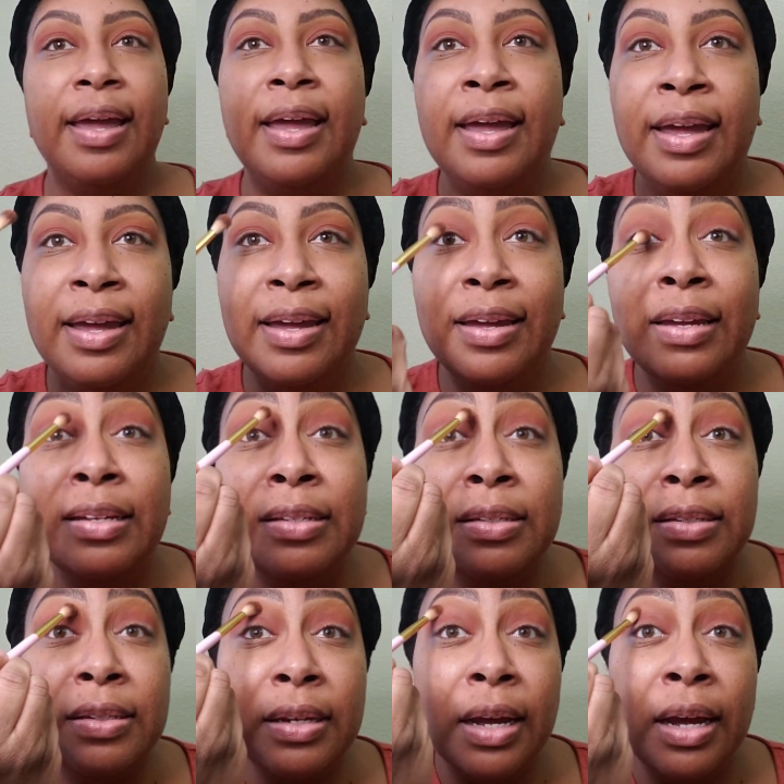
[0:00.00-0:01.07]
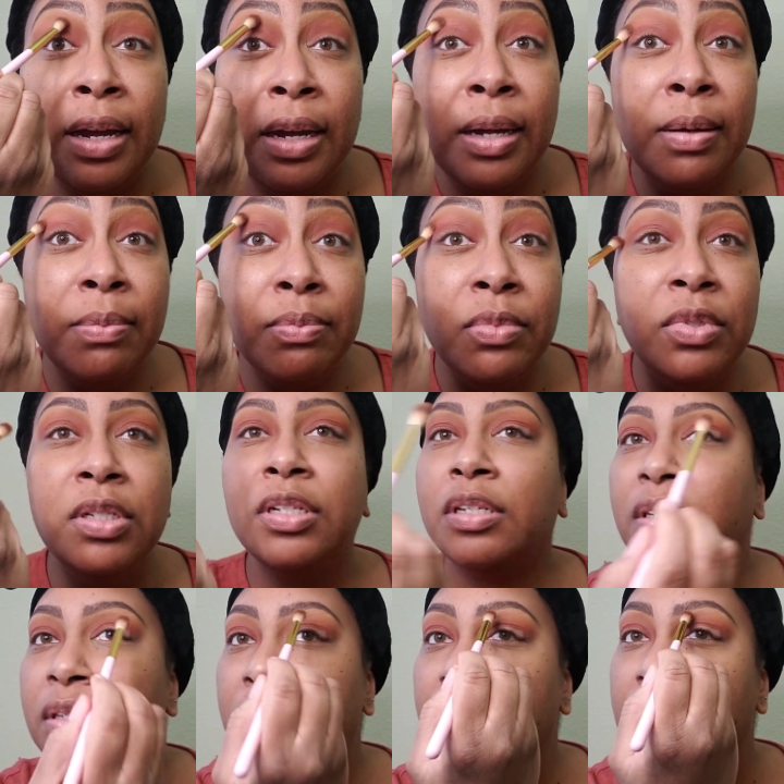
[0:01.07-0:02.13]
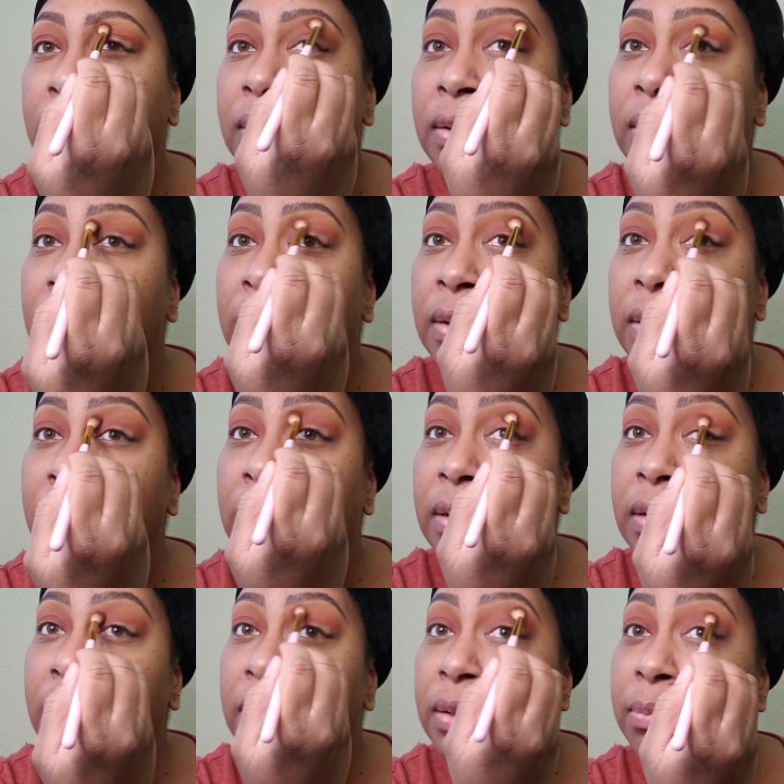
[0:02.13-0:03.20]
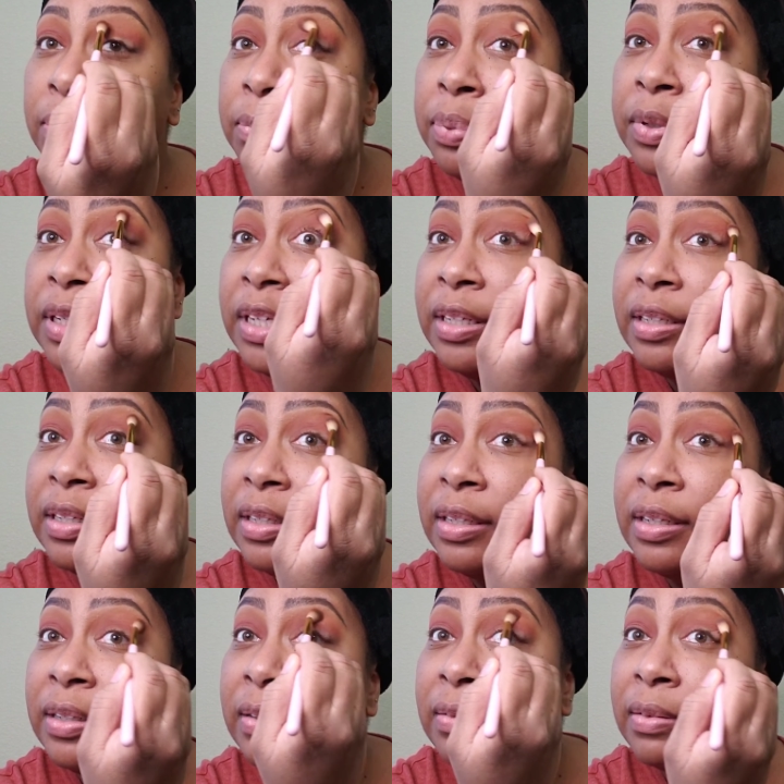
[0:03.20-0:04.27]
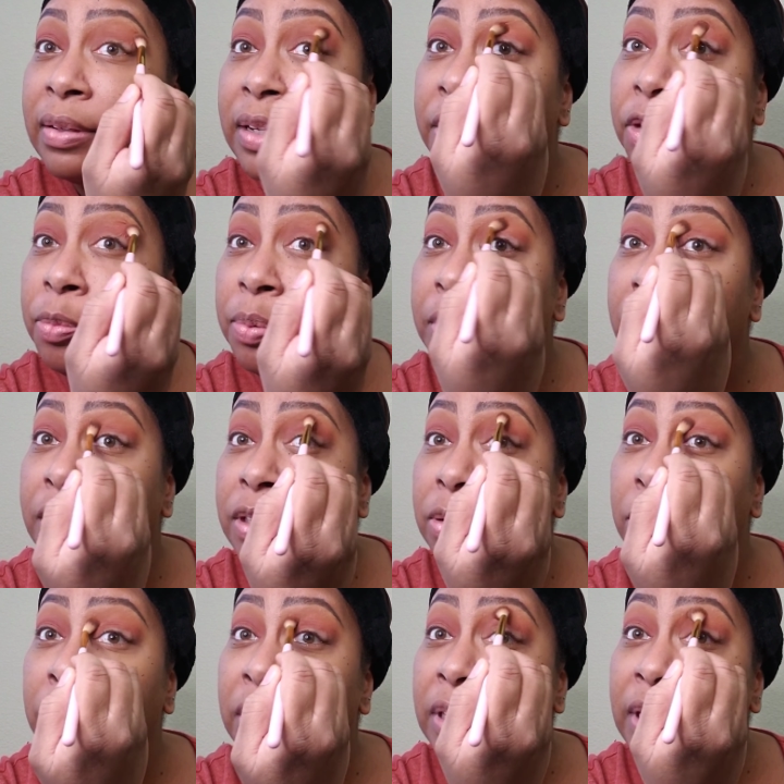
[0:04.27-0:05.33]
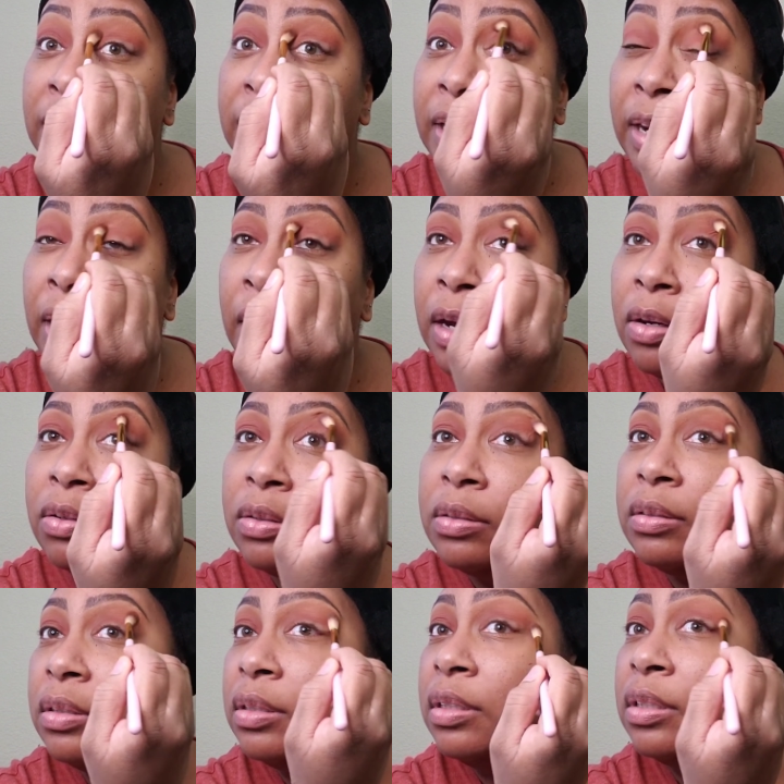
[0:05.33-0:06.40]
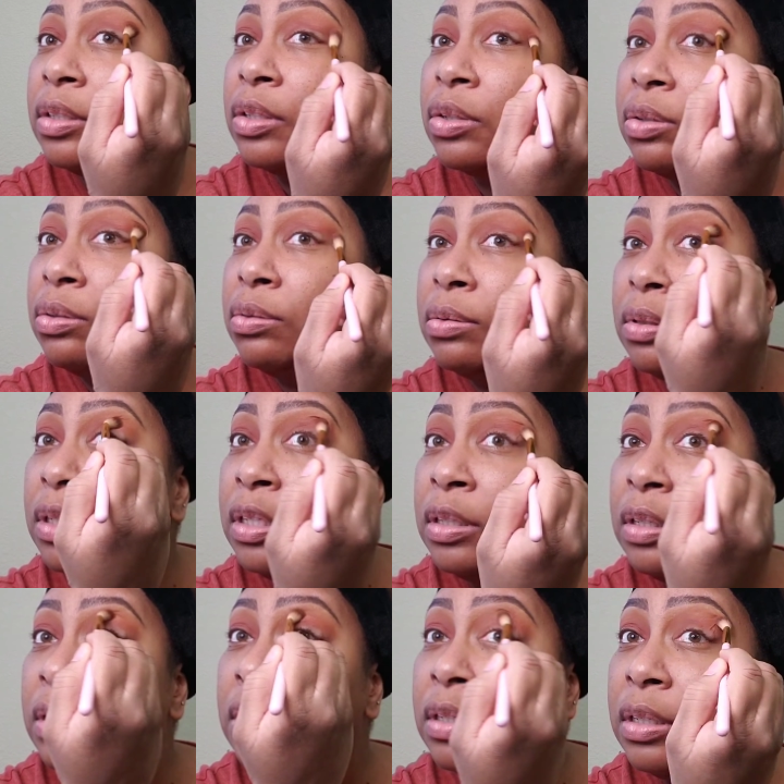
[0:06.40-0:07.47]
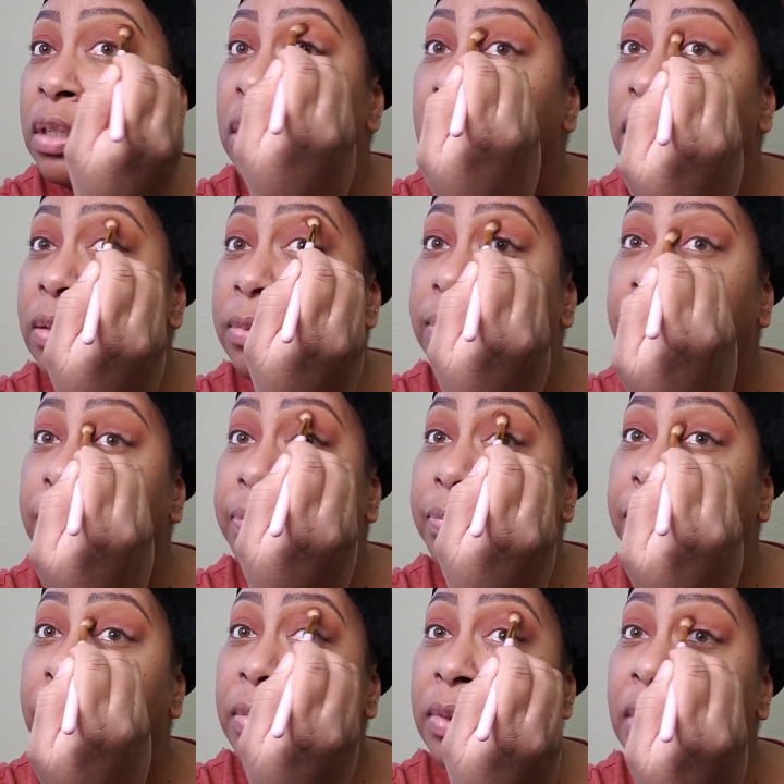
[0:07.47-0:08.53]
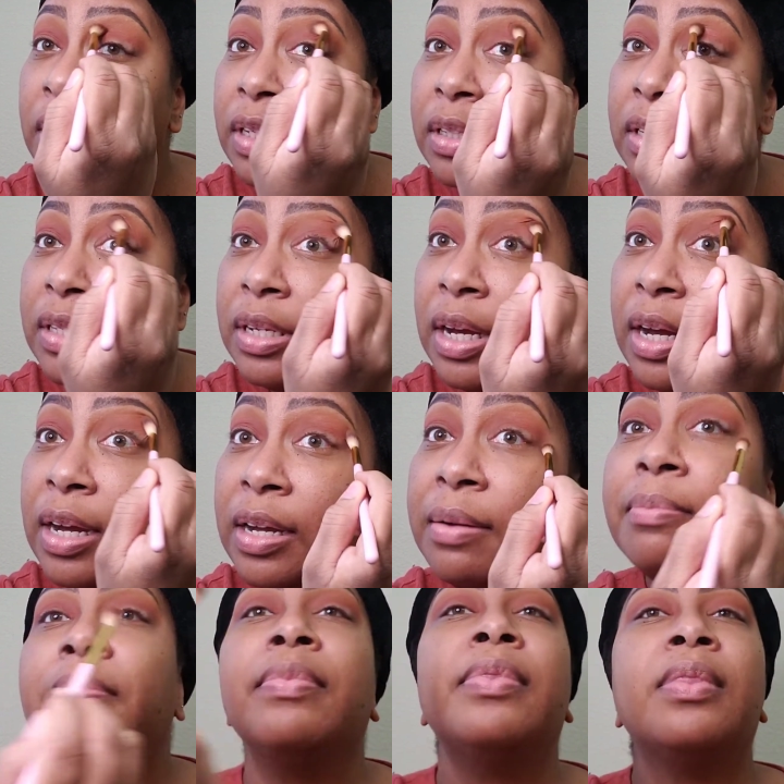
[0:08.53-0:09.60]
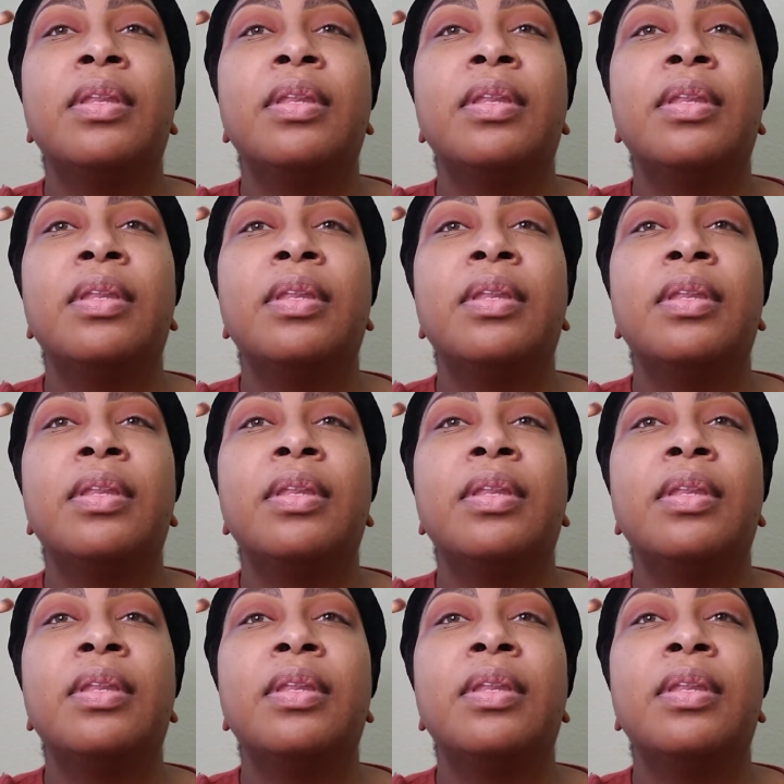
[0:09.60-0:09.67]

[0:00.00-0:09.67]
and I'm just blending, helping to blend that out in the at the top.